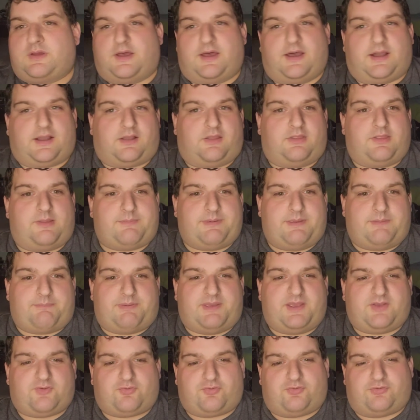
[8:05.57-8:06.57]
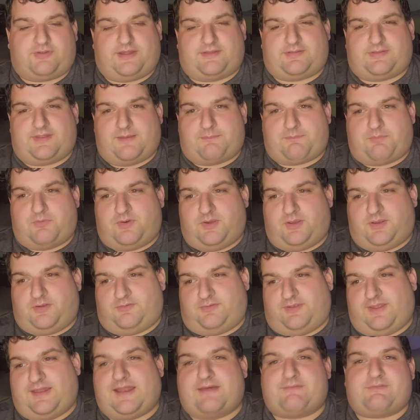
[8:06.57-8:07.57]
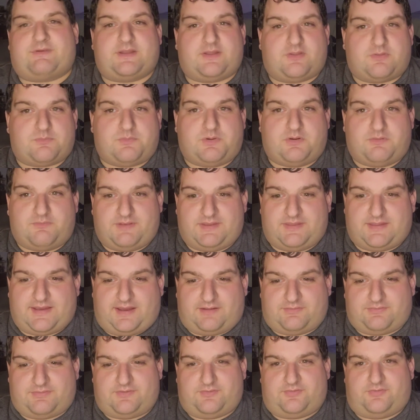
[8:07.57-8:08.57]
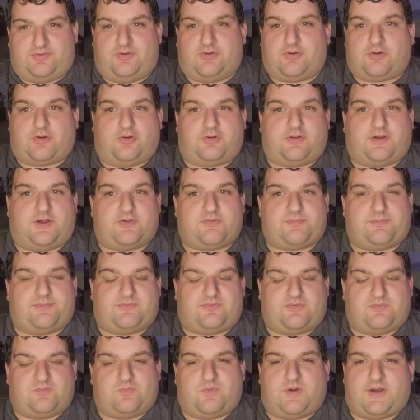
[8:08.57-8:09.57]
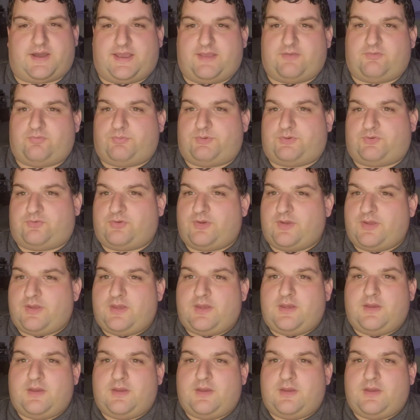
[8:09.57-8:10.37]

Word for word: uh, Columbia Pictures at that point because he'd have another movie out this year called Husbands and Wives, which